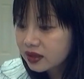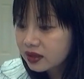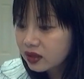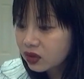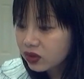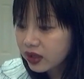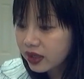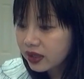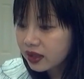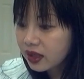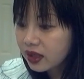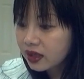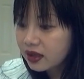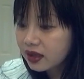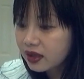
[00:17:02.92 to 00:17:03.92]
Okay,
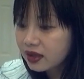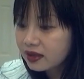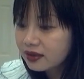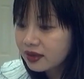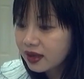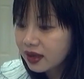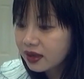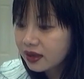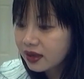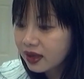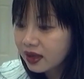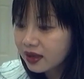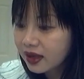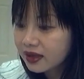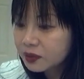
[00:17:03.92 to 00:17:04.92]

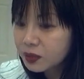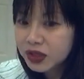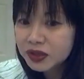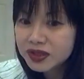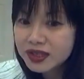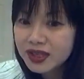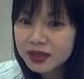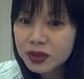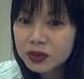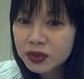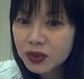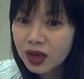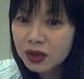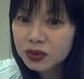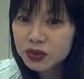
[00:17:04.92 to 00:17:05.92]
I because I don't know
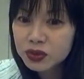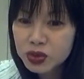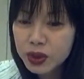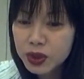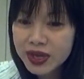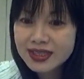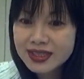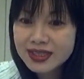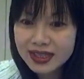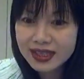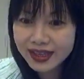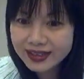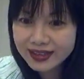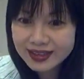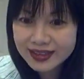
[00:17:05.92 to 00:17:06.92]
how to
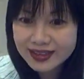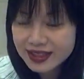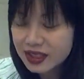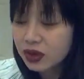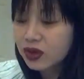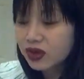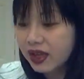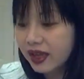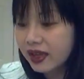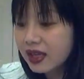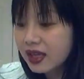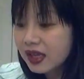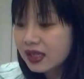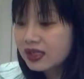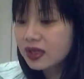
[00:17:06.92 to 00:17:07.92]
translate this. Okay,
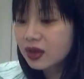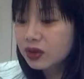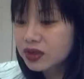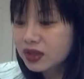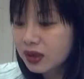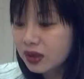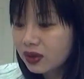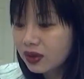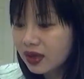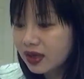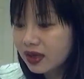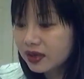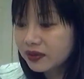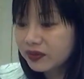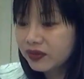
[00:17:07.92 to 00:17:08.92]
so
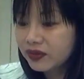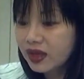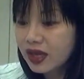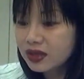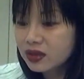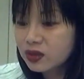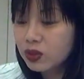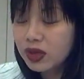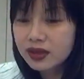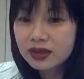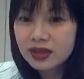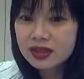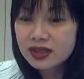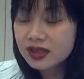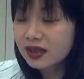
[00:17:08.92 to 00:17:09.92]
that's what
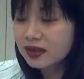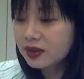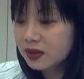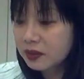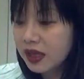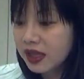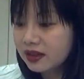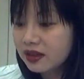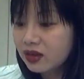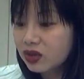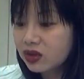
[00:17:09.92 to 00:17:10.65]
is mean.